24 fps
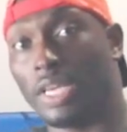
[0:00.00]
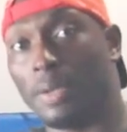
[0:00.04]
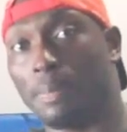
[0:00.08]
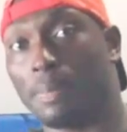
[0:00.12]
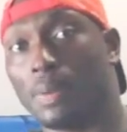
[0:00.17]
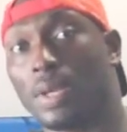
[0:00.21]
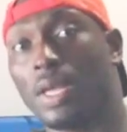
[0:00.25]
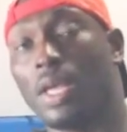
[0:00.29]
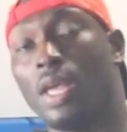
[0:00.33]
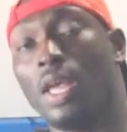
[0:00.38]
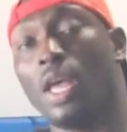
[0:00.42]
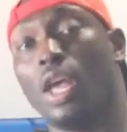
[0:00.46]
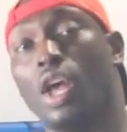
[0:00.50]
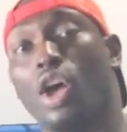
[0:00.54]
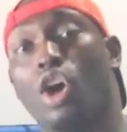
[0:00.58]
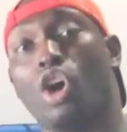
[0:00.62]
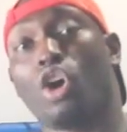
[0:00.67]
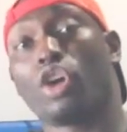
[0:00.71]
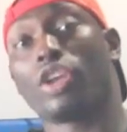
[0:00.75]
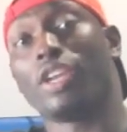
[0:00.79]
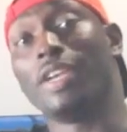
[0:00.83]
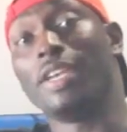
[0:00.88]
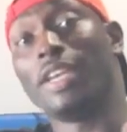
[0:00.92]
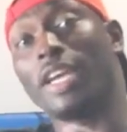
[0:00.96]
leap.
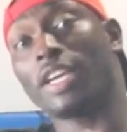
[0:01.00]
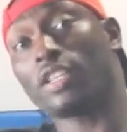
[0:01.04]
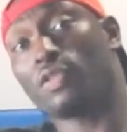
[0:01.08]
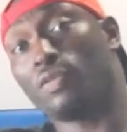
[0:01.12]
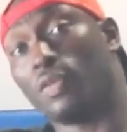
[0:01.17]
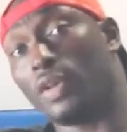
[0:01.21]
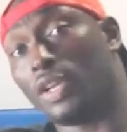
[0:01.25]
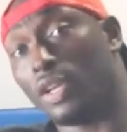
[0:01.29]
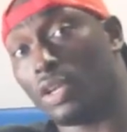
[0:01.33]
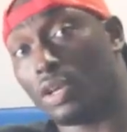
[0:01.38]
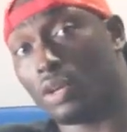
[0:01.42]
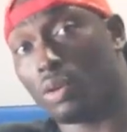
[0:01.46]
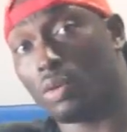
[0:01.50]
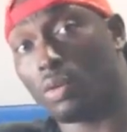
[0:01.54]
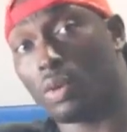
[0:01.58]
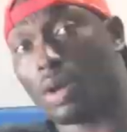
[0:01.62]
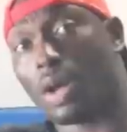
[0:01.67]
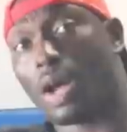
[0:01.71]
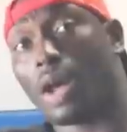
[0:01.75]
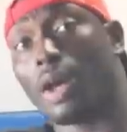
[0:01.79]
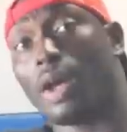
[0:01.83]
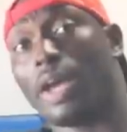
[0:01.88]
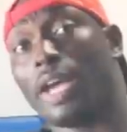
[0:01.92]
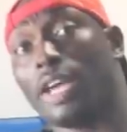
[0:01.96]
On the next video,
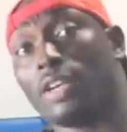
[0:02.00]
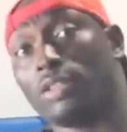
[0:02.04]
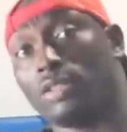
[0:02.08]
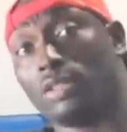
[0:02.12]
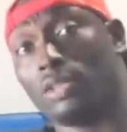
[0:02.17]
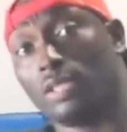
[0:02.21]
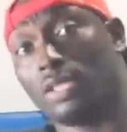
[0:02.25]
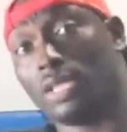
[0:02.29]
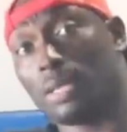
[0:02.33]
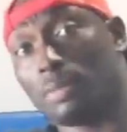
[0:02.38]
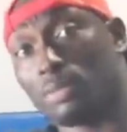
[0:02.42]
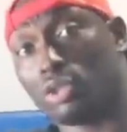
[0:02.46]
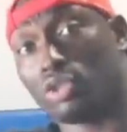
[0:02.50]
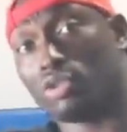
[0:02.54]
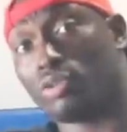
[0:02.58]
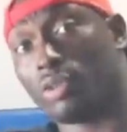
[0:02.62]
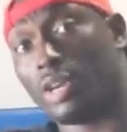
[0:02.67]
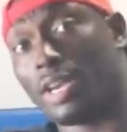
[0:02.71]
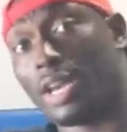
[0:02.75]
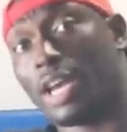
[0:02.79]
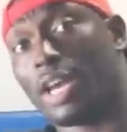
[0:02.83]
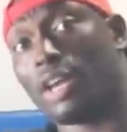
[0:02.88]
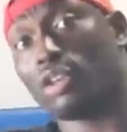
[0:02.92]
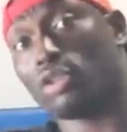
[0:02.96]
I'll actually
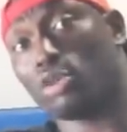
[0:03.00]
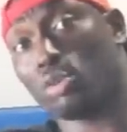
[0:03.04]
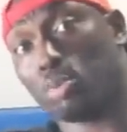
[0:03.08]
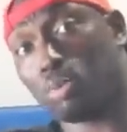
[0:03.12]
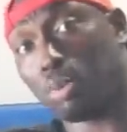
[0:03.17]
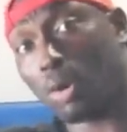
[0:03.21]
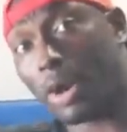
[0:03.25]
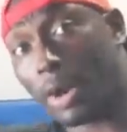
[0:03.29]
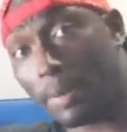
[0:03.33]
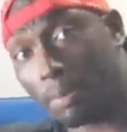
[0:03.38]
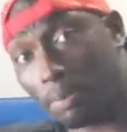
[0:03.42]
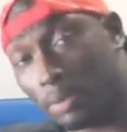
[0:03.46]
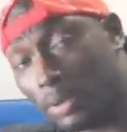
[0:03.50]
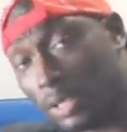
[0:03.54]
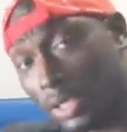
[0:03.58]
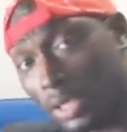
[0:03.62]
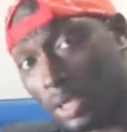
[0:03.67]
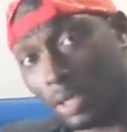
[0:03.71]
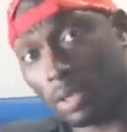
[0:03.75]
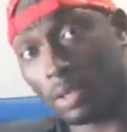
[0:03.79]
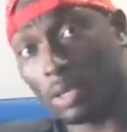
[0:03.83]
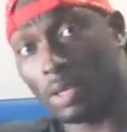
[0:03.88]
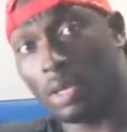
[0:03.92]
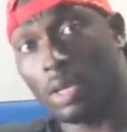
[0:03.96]
demonstrate how to
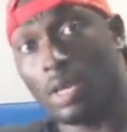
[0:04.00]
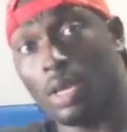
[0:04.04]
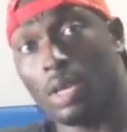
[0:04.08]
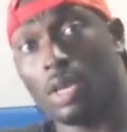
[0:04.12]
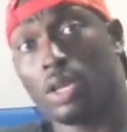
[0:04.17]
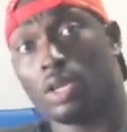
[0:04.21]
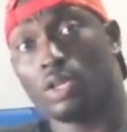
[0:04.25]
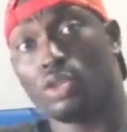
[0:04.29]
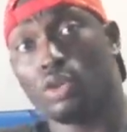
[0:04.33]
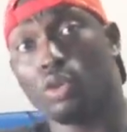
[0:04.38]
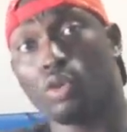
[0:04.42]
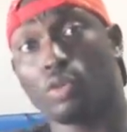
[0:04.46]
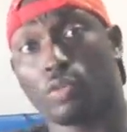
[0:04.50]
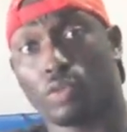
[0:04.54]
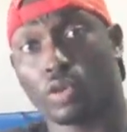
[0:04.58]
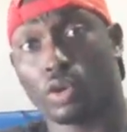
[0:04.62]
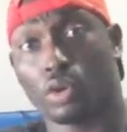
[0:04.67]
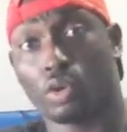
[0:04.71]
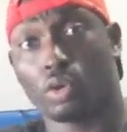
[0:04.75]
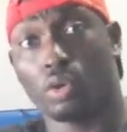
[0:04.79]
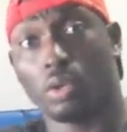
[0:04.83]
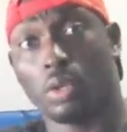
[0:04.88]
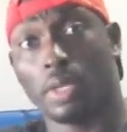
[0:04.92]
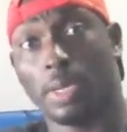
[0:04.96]
properly do the
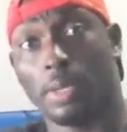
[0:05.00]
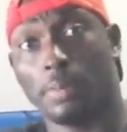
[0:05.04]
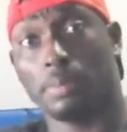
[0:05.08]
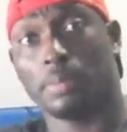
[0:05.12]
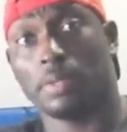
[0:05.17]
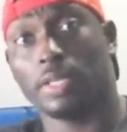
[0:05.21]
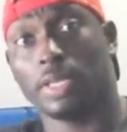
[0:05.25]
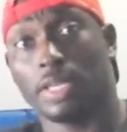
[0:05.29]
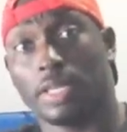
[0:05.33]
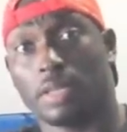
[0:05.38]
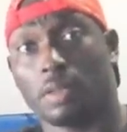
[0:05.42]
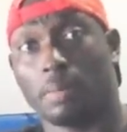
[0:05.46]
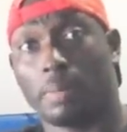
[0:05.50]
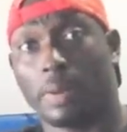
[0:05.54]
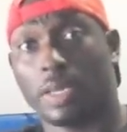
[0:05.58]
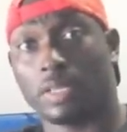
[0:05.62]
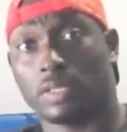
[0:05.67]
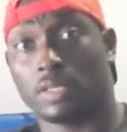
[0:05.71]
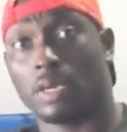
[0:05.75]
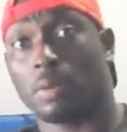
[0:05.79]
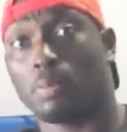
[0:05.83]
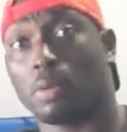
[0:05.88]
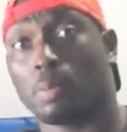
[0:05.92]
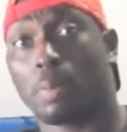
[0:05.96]
vertical leap to get the
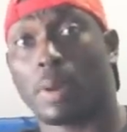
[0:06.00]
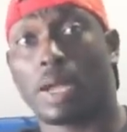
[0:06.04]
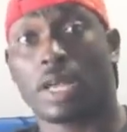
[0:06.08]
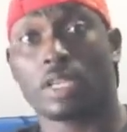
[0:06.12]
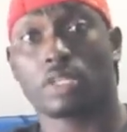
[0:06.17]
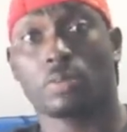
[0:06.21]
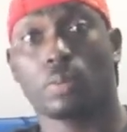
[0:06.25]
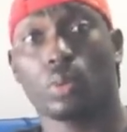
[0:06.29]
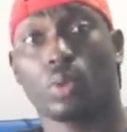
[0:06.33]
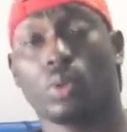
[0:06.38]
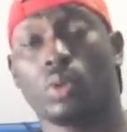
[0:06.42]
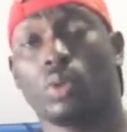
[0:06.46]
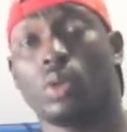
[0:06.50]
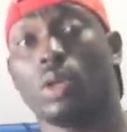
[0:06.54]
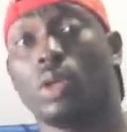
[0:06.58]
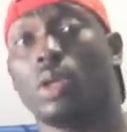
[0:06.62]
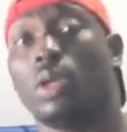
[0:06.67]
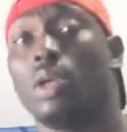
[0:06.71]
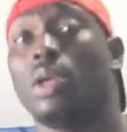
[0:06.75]
best number possible.